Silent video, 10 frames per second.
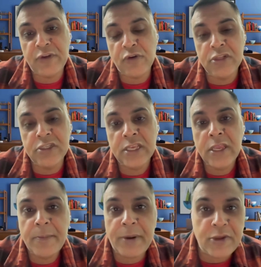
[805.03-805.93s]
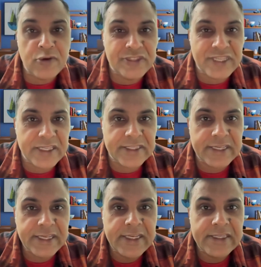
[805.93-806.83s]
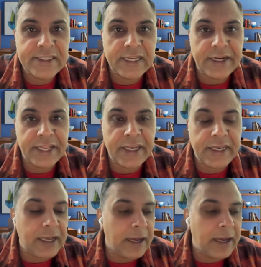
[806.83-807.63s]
fuels produces certain